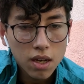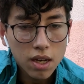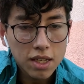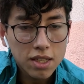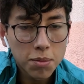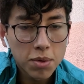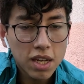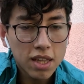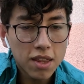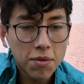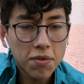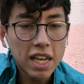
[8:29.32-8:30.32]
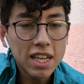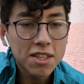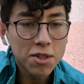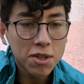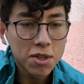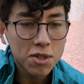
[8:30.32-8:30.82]
Next up we got the
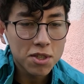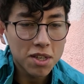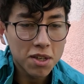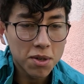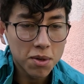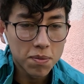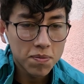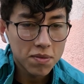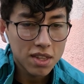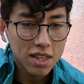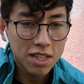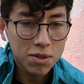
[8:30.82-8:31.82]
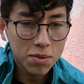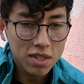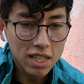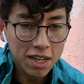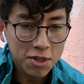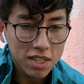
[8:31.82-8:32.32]
phaser, so this
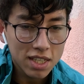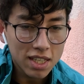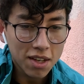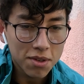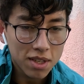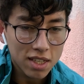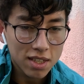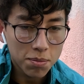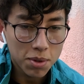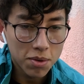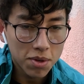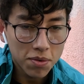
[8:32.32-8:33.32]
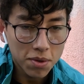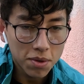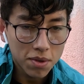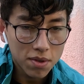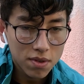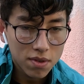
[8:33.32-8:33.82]
one's actually sounding
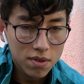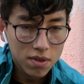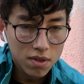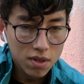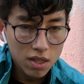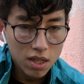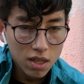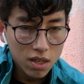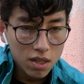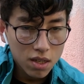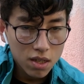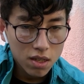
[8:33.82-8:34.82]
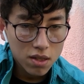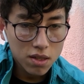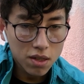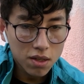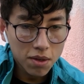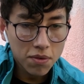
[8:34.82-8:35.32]
beautiful.
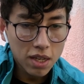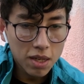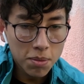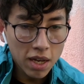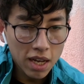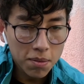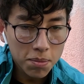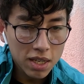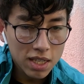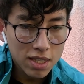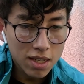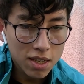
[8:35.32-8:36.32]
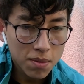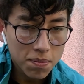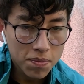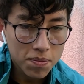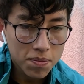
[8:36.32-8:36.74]
Turn the feedback mix up,